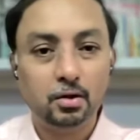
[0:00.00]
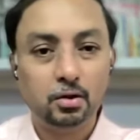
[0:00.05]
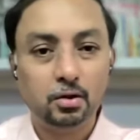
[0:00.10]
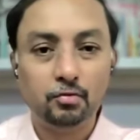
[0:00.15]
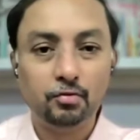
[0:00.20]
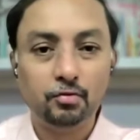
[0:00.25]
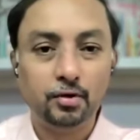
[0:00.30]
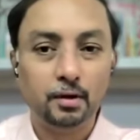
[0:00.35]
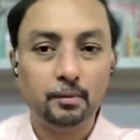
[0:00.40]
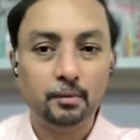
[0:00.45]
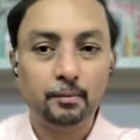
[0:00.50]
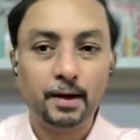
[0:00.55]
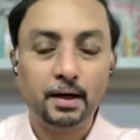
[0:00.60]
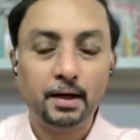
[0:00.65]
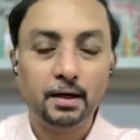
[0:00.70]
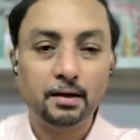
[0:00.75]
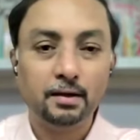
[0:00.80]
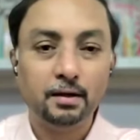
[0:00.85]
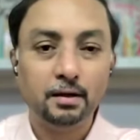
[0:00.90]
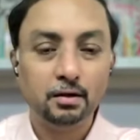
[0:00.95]
So if you are
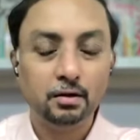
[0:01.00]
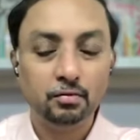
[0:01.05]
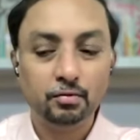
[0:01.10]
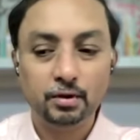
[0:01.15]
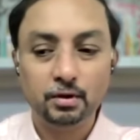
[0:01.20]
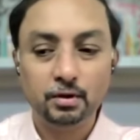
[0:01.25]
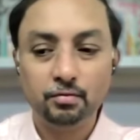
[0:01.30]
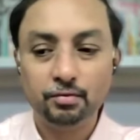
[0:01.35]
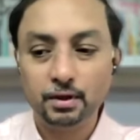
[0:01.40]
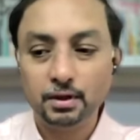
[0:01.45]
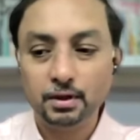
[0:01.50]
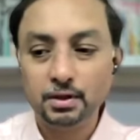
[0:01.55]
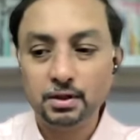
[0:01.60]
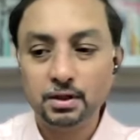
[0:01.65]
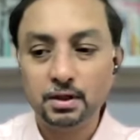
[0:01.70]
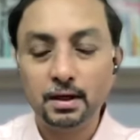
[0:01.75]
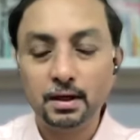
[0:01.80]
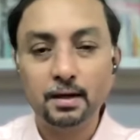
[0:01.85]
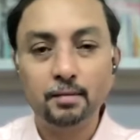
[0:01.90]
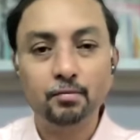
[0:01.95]
practicing this for the
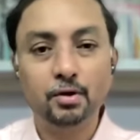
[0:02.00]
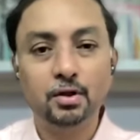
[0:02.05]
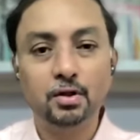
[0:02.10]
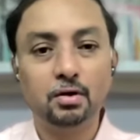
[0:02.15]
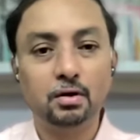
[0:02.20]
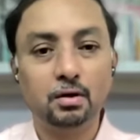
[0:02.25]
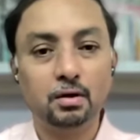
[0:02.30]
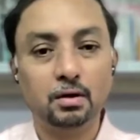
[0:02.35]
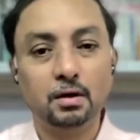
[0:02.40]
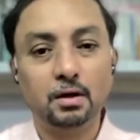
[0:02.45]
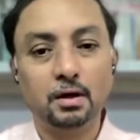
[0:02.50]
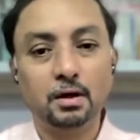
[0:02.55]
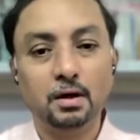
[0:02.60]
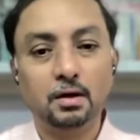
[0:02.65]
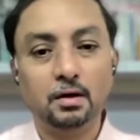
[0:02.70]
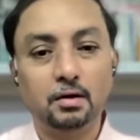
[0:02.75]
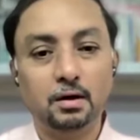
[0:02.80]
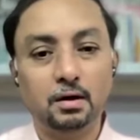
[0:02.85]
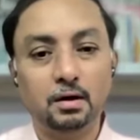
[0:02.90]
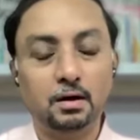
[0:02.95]
first time with your
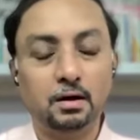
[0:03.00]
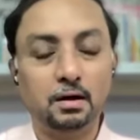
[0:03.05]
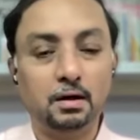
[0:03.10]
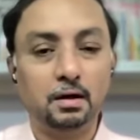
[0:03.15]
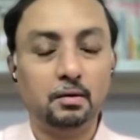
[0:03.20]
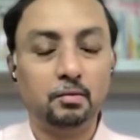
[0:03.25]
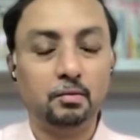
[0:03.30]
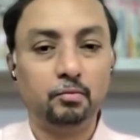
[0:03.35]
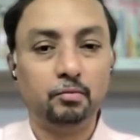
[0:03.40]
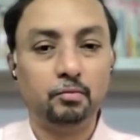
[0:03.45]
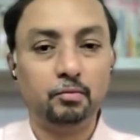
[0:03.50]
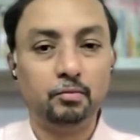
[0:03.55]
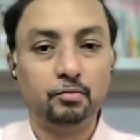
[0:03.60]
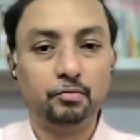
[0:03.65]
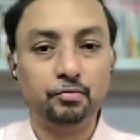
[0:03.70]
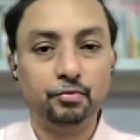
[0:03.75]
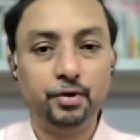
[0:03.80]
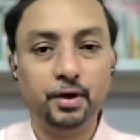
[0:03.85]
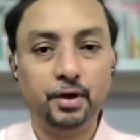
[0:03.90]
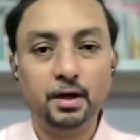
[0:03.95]
uh,
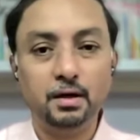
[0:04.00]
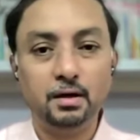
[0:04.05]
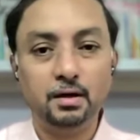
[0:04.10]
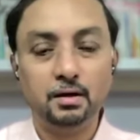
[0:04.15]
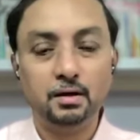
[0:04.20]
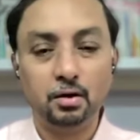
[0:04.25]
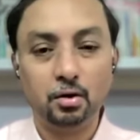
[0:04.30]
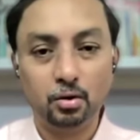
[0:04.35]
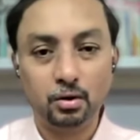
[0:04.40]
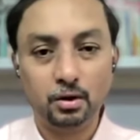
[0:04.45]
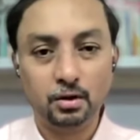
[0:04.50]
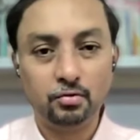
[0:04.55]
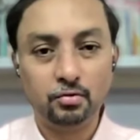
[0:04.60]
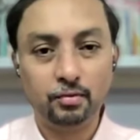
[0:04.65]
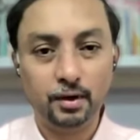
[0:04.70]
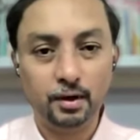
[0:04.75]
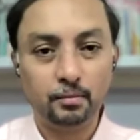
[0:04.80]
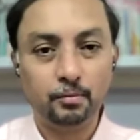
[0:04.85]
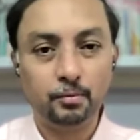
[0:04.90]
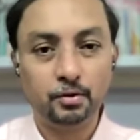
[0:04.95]
feet in a
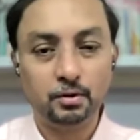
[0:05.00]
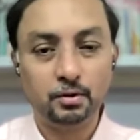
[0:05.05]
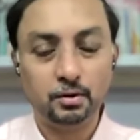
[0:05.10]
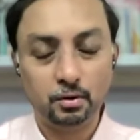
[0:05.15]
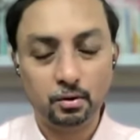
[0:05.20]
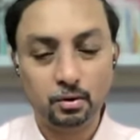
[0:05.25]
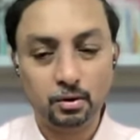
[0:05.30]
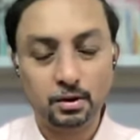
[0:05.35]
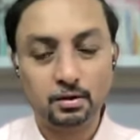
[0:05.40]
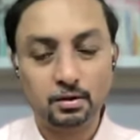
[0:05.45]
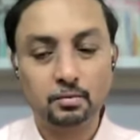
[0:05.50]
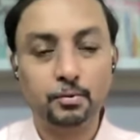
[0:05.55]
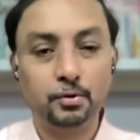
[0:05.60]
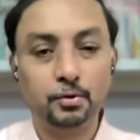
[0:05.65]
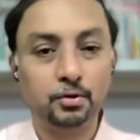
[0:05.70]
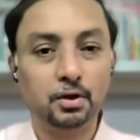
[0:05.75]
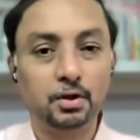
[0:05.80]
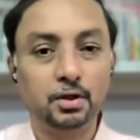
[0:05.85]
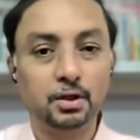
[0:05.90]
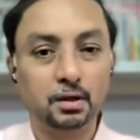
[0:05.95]
lotus
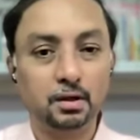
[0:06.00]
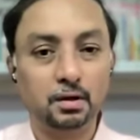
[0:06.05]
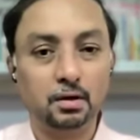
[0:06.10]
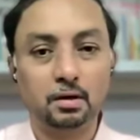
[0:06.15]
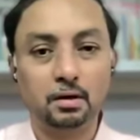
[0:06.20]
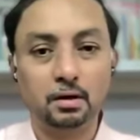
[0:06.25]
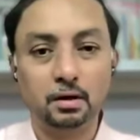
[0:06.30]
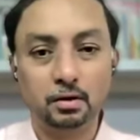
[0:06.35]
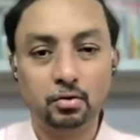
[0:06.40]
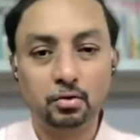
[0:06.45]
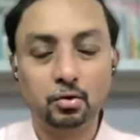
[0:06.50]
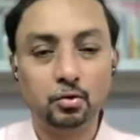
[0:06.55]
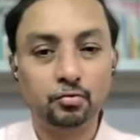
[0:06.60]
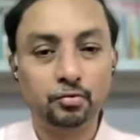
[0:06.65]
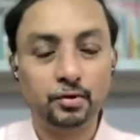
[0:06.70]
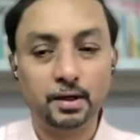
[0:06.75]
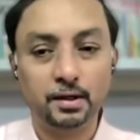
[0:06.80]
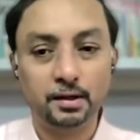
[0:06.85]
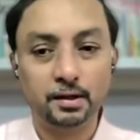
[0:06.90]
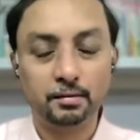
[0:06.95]
position on a
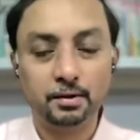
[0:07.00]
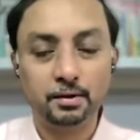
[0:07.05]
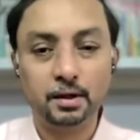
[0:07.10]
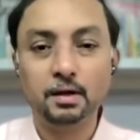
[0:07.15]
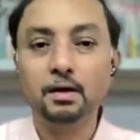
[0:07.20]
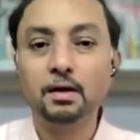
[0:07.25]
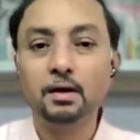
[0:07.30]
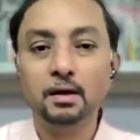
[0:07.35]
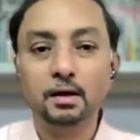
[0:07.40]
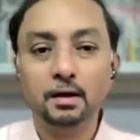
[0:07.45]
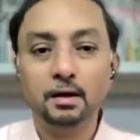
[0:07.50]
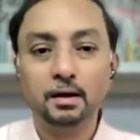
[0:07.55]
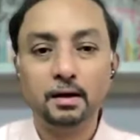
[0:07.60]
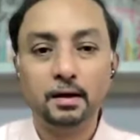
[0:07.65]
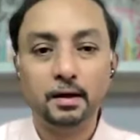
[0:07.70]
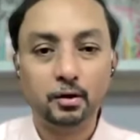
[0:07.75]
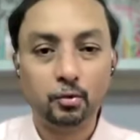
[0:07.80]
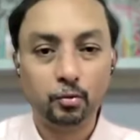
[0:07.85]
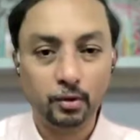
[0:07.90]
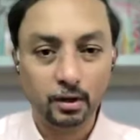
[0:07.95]
sofa, this thing,
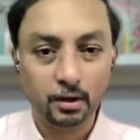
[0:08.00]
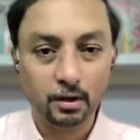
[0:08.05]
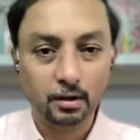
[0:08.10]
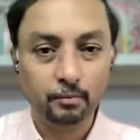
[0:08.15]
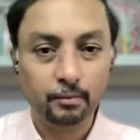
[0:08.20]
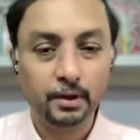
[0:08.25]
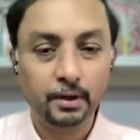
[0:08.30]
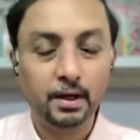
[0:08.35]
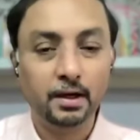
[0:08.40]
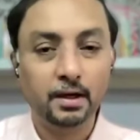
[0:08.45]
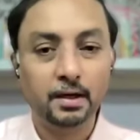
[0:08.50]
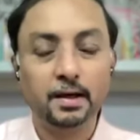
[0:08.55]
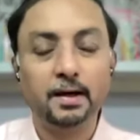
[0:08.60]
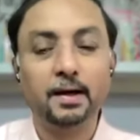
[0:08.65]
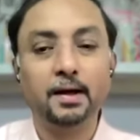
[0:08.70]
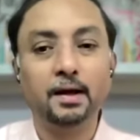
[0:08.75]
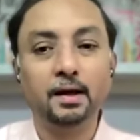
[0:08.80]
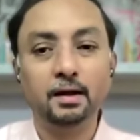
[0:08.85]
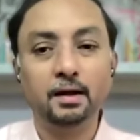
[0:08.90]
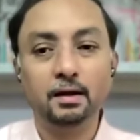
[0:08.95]
it will be
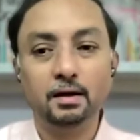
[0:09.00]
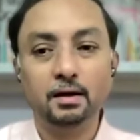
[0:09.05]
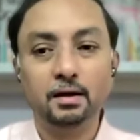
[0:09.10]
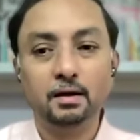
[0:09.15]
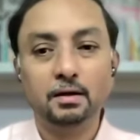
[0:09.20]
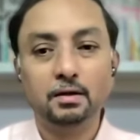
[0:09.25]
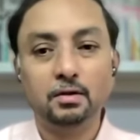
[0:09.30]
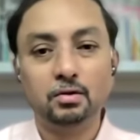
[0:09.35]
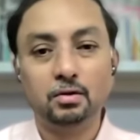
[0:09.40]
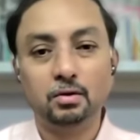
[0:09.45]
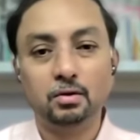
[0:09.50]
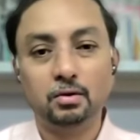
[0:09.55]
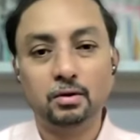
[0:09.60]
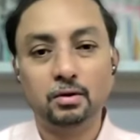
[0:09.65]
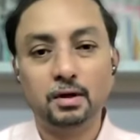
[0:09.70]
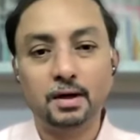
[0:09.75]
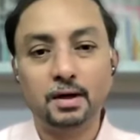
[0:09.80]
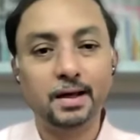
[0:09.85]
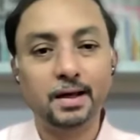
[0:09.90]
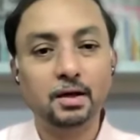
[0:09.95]
tiring.
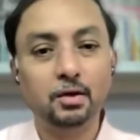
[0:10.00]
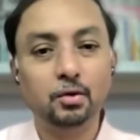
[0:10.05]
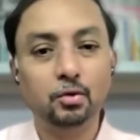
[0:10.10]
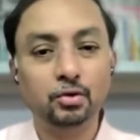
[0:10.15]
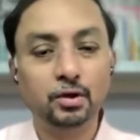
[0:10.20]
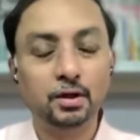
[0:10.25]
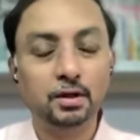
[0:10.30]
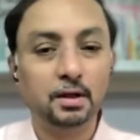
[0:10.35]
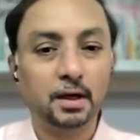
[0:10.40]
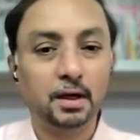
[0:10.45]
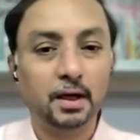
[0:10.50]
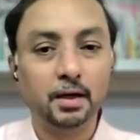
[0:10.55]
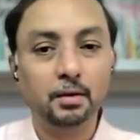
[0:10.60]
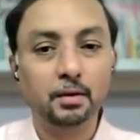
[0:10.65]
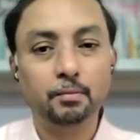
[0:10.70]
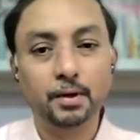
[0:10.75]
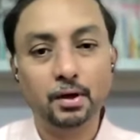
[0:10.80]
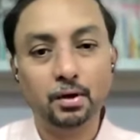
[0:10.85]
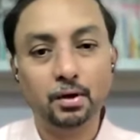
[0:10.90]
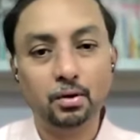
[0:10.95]
So try using the
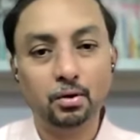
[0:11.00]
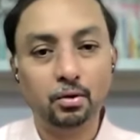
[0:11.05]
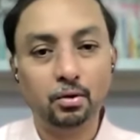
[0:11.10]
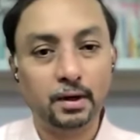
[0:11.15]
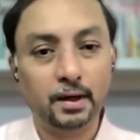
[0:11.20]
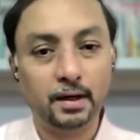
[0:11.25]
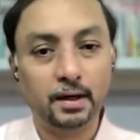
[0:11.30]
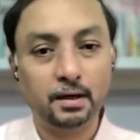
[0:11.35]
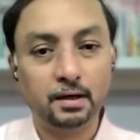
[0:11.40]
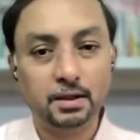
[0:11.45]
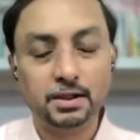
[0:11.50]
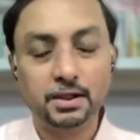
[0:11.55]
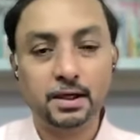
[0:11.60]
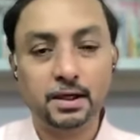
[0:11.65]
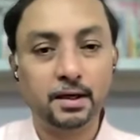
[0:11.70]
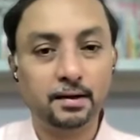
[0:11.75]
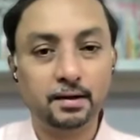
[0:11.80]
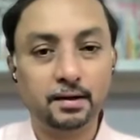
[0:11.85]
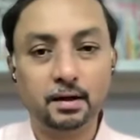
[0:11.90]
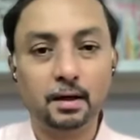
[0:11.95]
right pillow, right
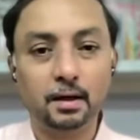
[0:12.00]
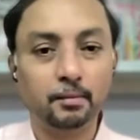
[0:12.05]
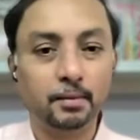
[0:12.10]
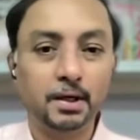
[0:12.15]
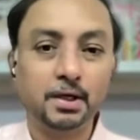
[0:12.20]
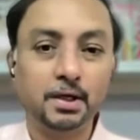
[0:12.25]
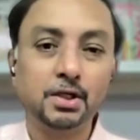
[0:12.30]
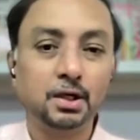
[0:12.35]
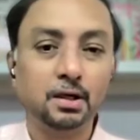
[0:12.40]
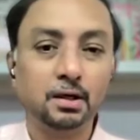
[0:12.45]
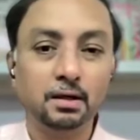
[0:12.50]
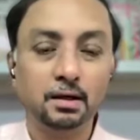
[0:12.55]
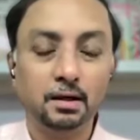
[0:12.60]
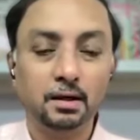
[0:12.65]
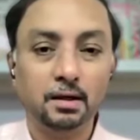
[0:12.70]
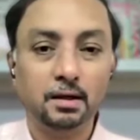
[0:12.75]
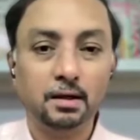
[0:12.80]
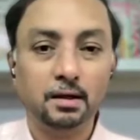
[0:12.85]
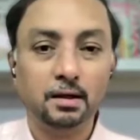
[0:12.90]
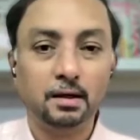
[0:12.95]
chairs that I mentioned,
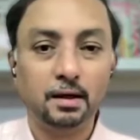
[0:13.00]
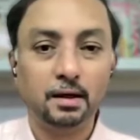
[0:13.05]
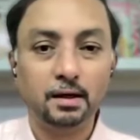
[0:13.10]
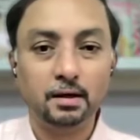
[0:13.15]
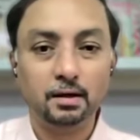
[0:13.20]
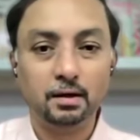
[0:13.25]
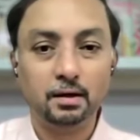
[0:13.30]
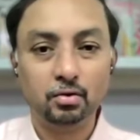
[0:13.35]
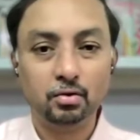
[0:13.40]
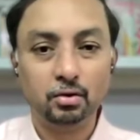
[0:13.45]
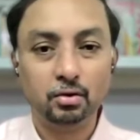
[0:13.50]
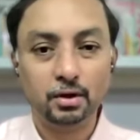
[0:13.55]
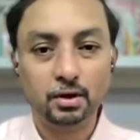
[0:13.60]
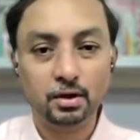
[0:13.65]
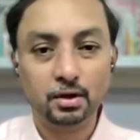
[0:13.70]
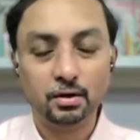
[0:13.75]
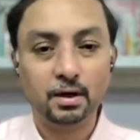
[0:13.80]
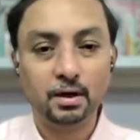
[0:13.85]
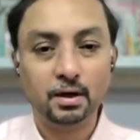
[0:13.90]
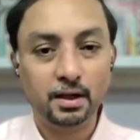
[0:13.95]
right, so
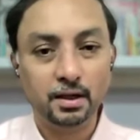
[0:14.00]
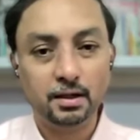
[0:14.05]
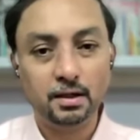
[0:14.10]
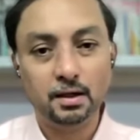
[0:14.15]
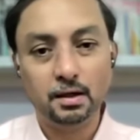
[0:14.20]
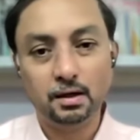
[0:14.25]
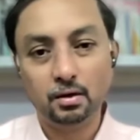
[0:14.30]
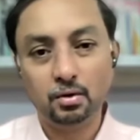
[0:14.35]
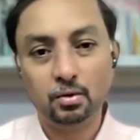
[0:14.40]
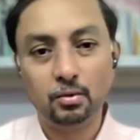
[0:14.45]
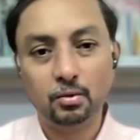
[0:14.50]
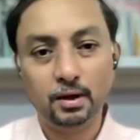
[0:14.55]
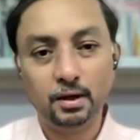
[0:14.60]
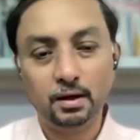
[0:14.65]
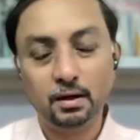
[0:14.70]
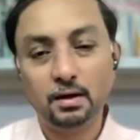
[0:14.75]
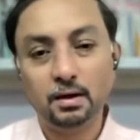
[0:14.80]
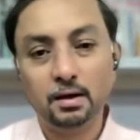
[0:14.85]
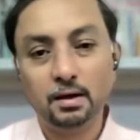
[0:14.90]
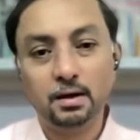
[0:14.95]
that your knees are
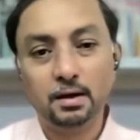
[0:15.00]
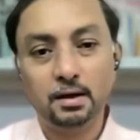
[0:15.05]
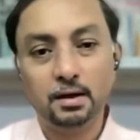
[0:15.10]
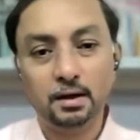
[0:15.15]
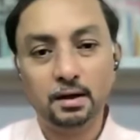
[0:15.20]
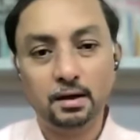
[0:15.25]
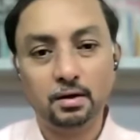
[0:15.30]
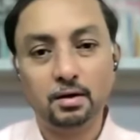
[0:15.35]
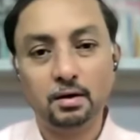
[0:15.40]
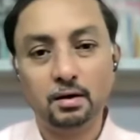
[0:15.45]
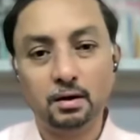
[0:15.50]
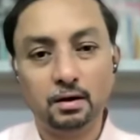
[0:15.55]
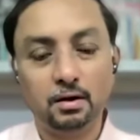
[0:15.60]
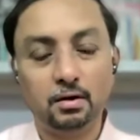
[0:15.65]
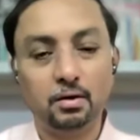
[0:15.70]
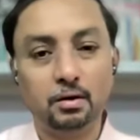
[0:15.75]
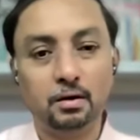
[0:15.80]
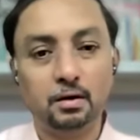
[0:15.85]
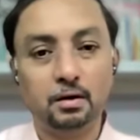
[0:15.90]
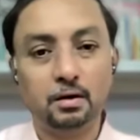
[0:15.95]
lower and
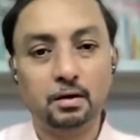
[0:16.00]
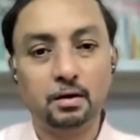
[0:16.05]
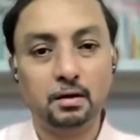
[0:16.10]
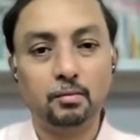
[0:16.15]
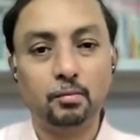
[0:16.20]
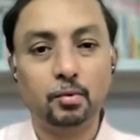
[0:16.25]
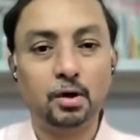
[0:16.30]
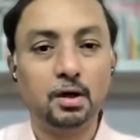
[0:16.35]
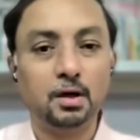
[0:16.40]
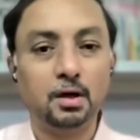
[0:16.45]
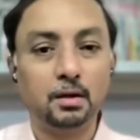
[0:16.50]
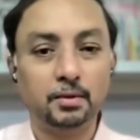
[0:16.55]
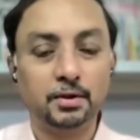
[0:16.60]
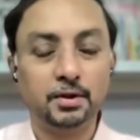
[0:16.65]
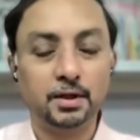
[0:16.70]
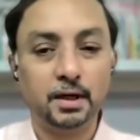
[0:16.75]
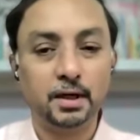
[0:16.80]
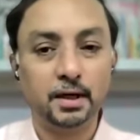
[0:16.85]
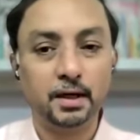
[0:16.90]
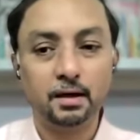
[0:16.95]
the bottom
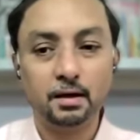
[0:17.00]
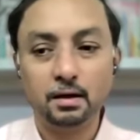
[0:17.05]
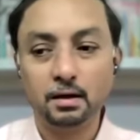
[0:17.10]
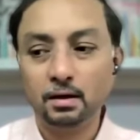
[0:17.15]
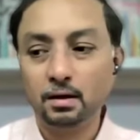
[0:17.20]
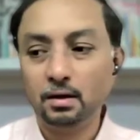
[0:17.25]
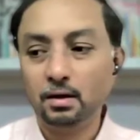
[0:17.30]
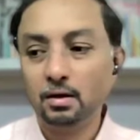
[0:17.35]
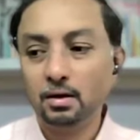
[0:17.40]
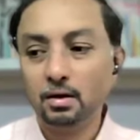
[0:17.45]
is higher.